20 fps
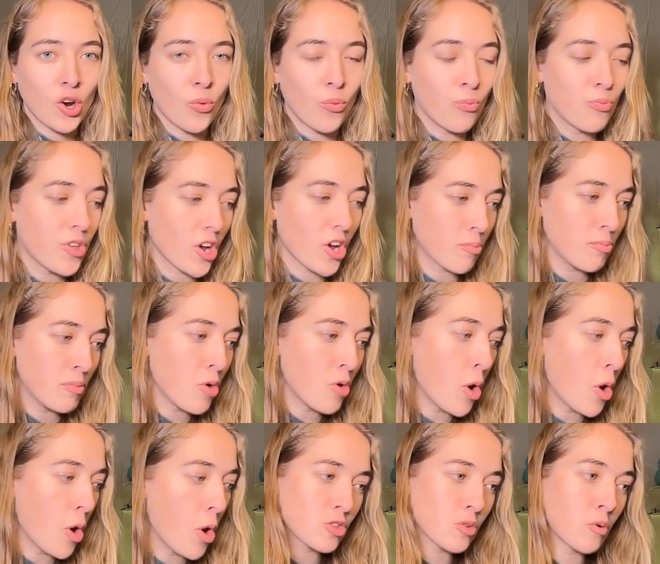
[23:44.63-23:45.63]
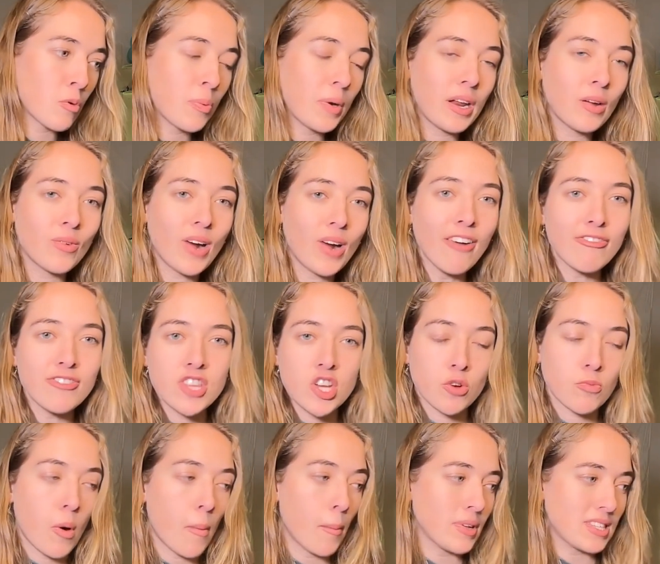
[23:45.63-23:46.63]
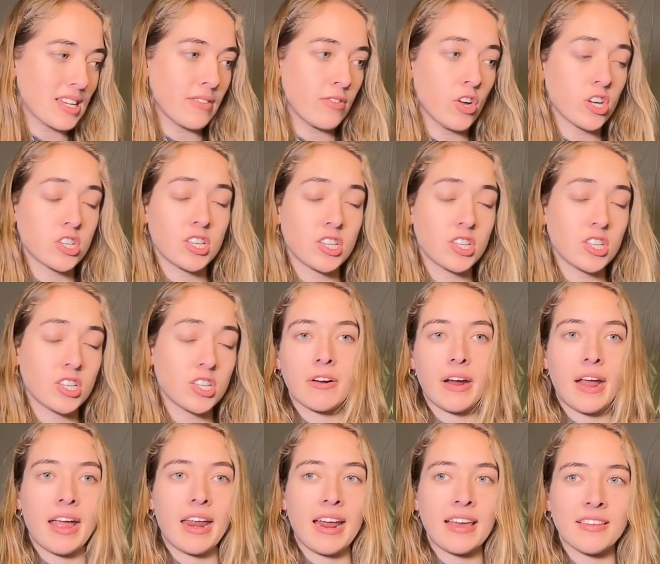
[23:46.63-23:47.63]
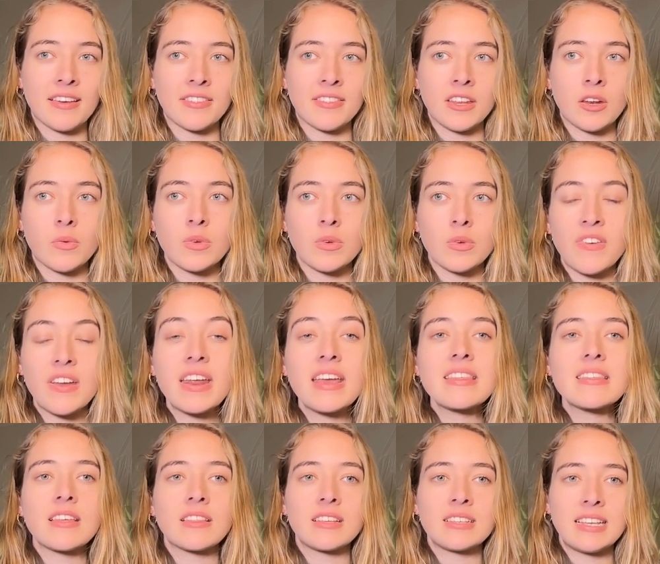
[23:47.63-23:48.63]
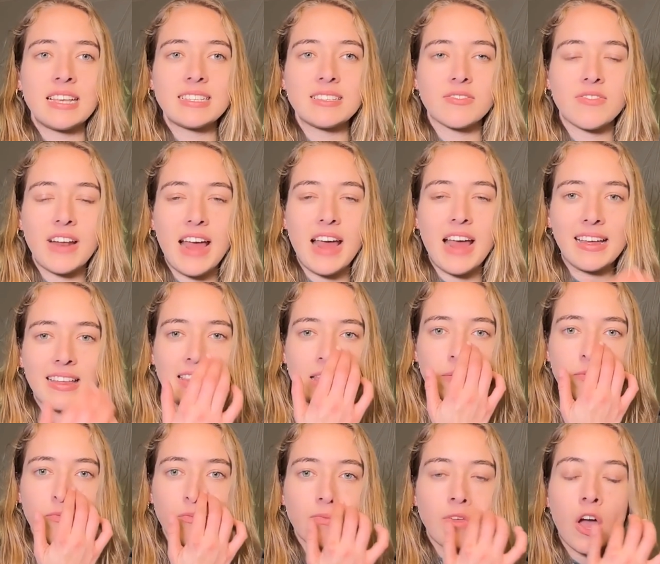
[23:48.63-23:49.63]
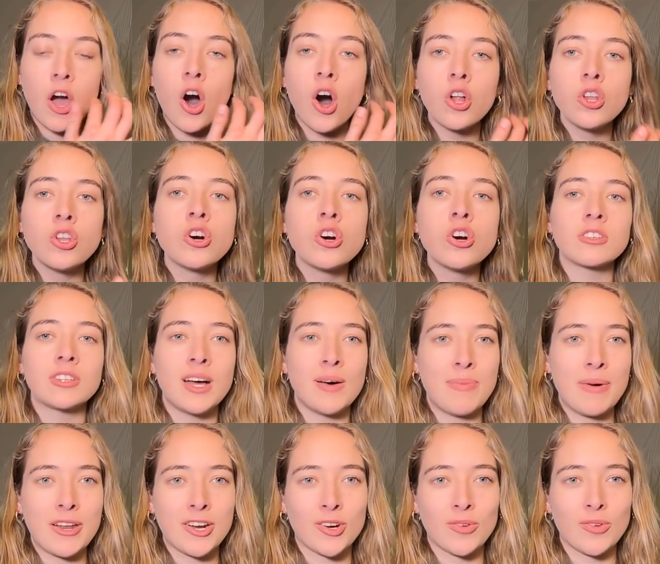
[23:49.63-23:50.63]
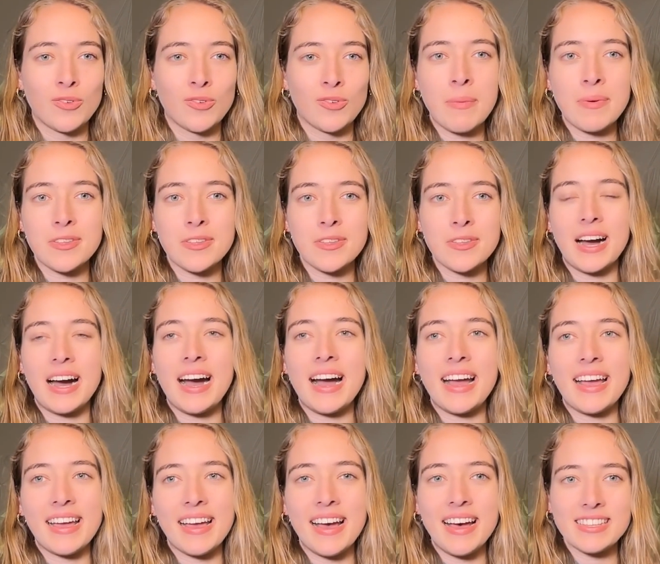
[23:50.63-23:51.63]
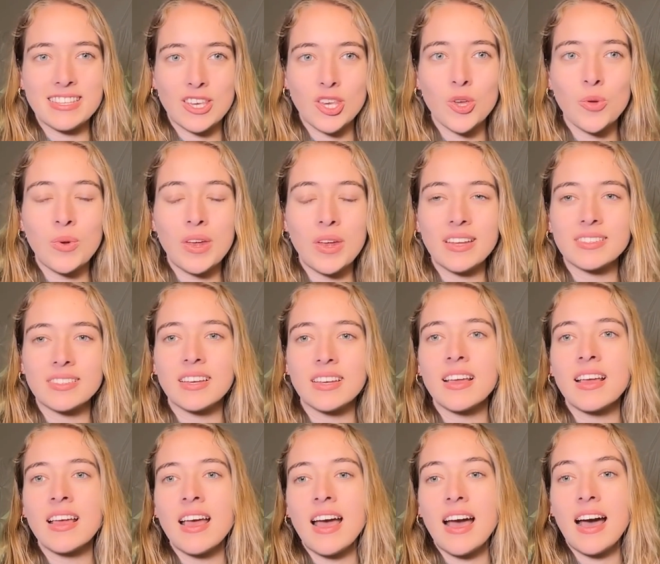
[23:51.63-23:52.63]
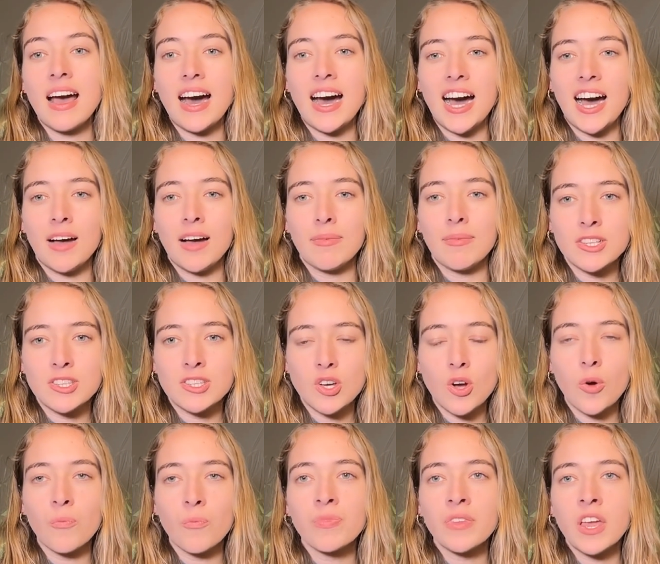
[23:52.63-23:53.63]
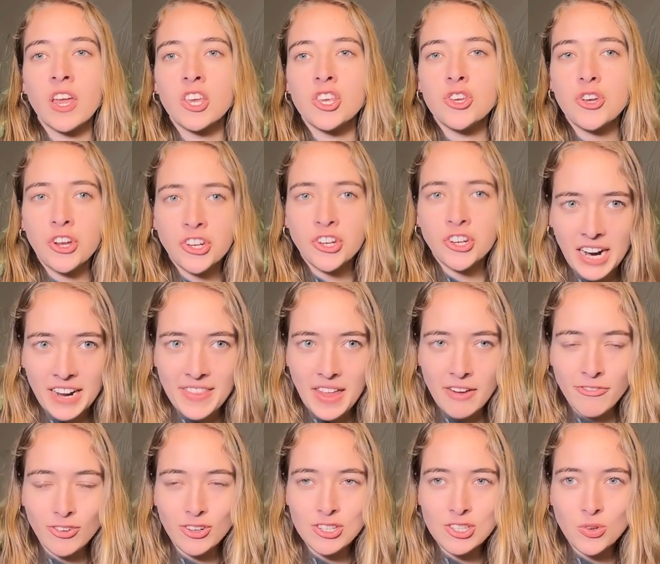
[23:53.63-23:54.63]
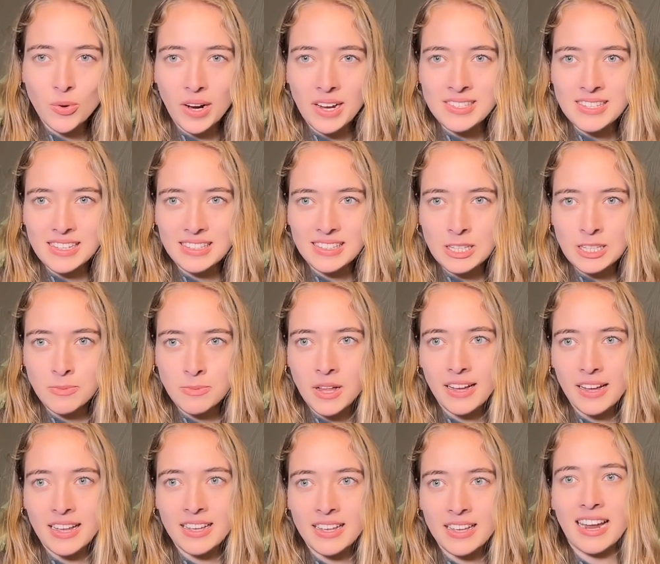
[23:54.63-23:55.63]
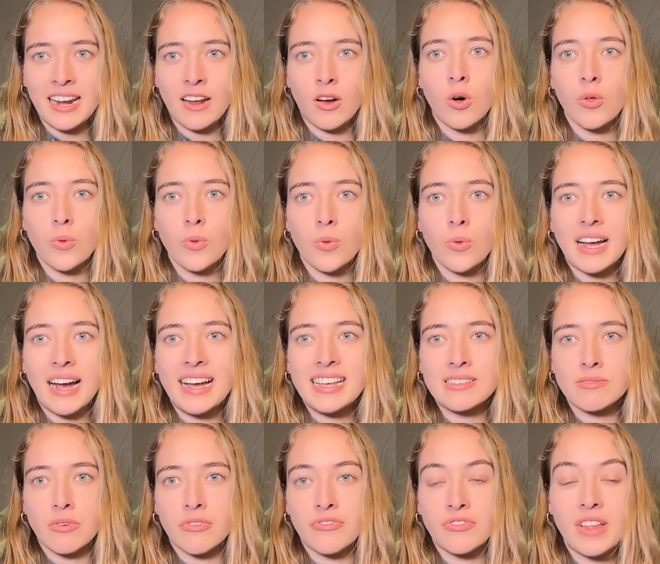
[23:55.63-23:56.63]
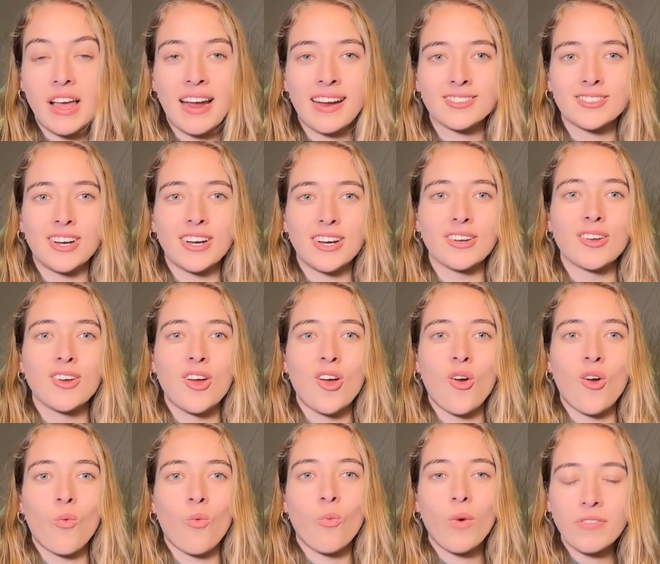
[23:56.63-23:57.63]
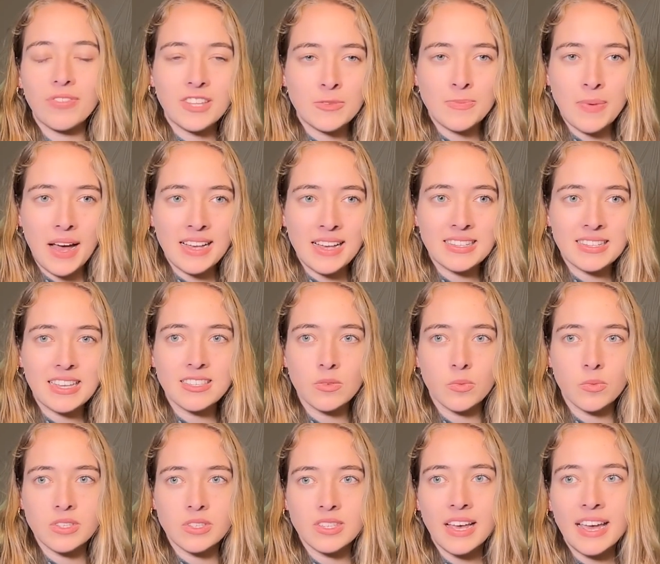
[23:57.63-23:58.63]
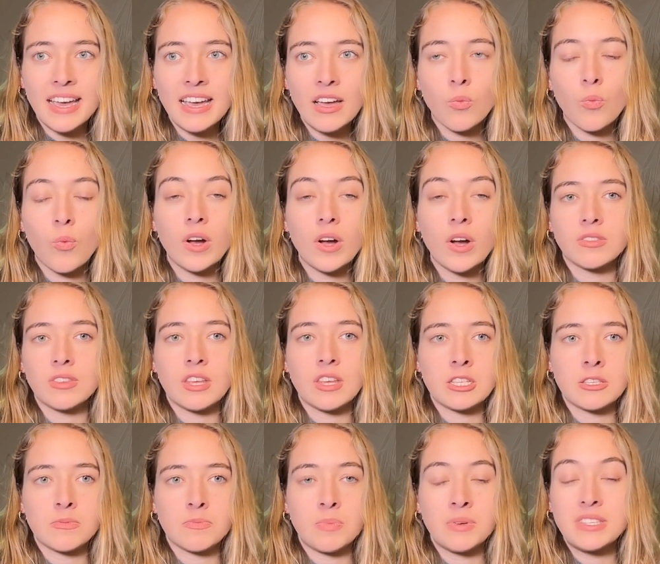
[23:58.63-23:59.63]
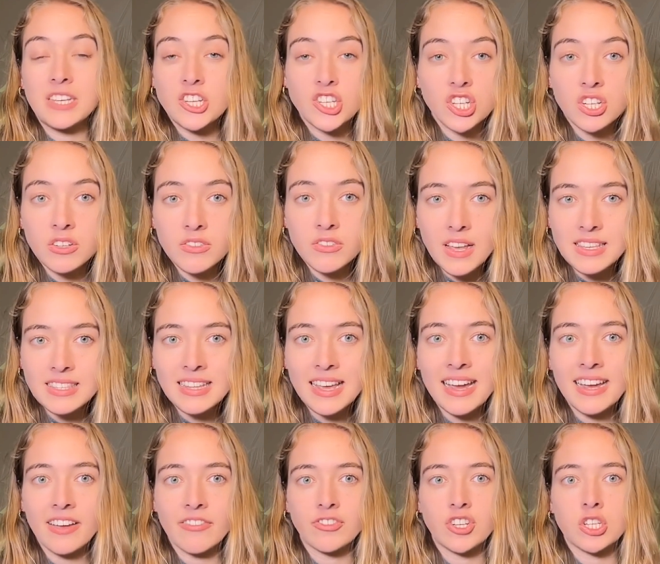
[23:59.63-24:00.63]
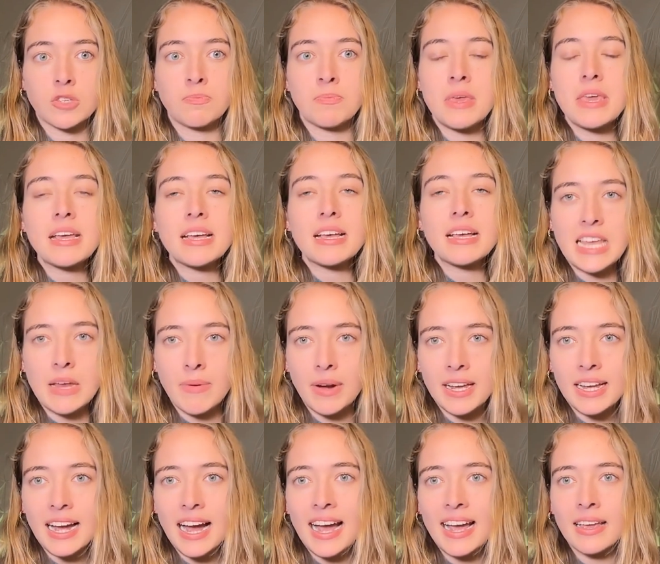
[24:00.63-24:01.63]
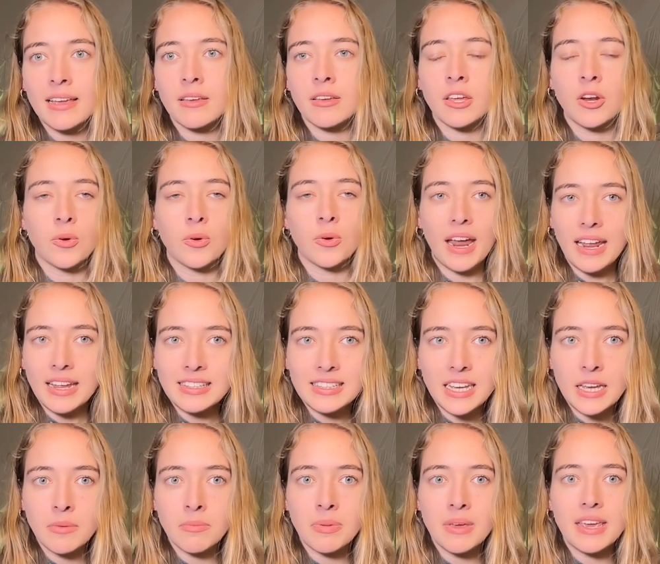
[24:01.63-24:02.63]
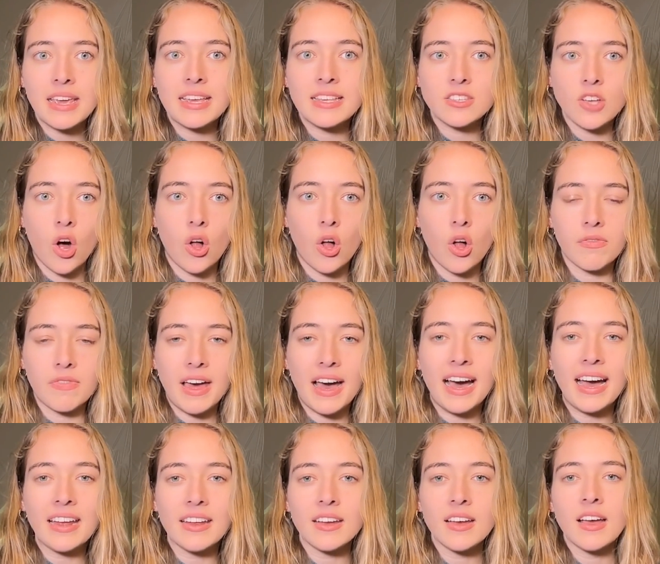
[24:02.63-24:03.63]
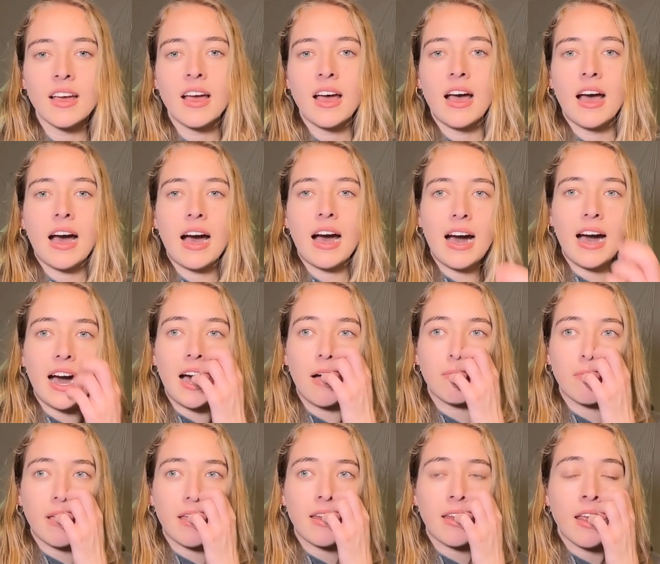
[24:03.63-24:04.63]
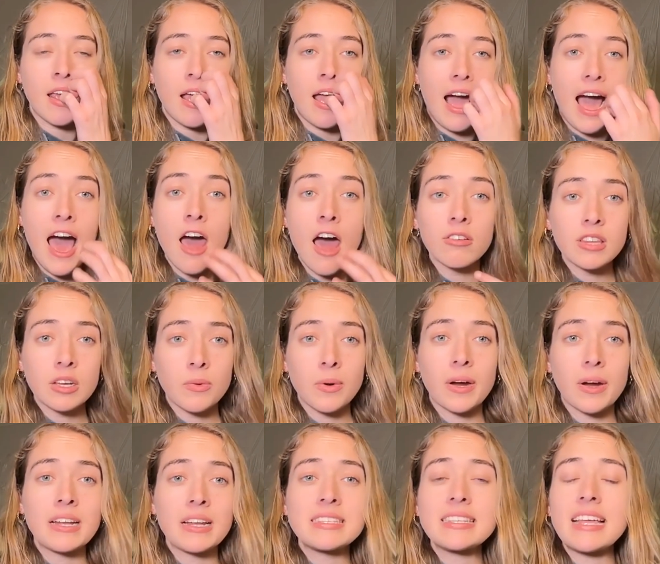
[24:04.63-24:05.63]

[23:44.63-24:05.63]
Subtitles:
there have been moments that were pretty rough and there were moments that have looked a lot better. And I thought that it was fitting that the season finale, they all looked a lot better. It was probably their high as a unit. And so you can check out that full story on Celtics blog as kind of all those guys reflect on what this past season was like, what this position of it is like, of just being a Stay Ready guy, getting DNPs, all of that. And I don't think we're going to see